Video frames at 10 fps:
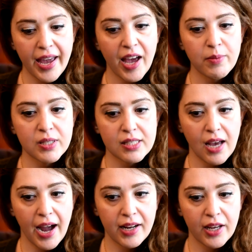am
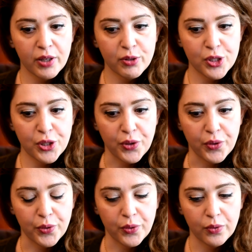deciding
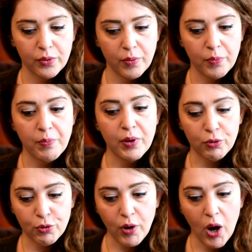to
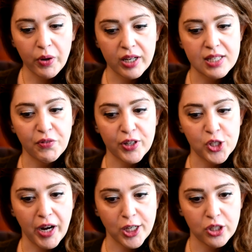grow in a
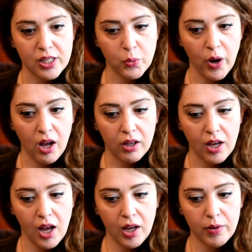different direction as
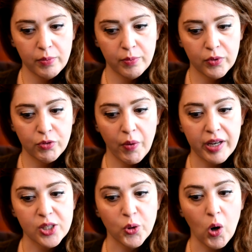well,
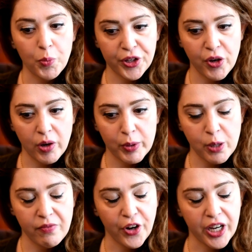growing into corporate yoga,
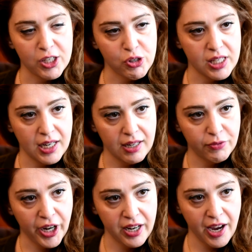which I'm very interested
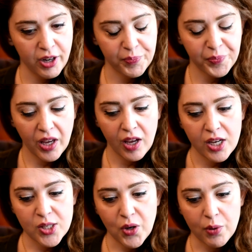in right now.
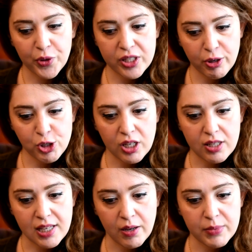So I'm
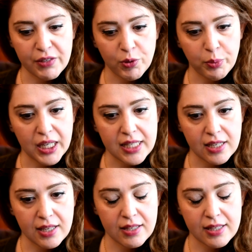researching some different
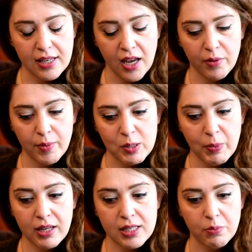places. I'm
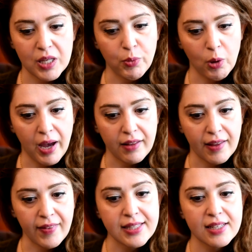speaking to some people about
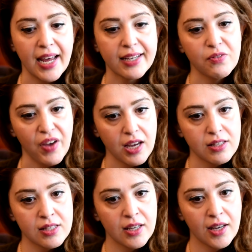that. That's the next
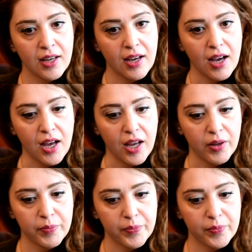phase.
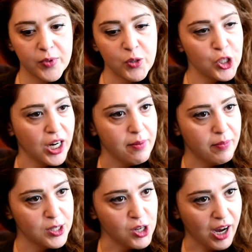Should I
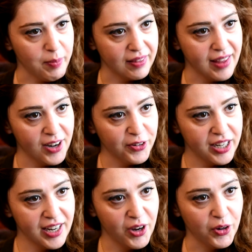talk about that
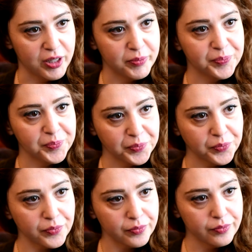right now? Or? So, I
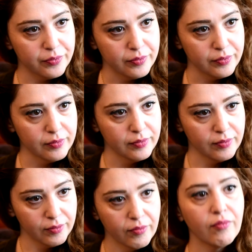mean, just briefly,
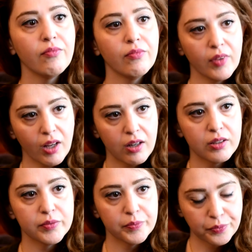what would that
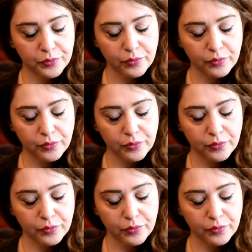entail?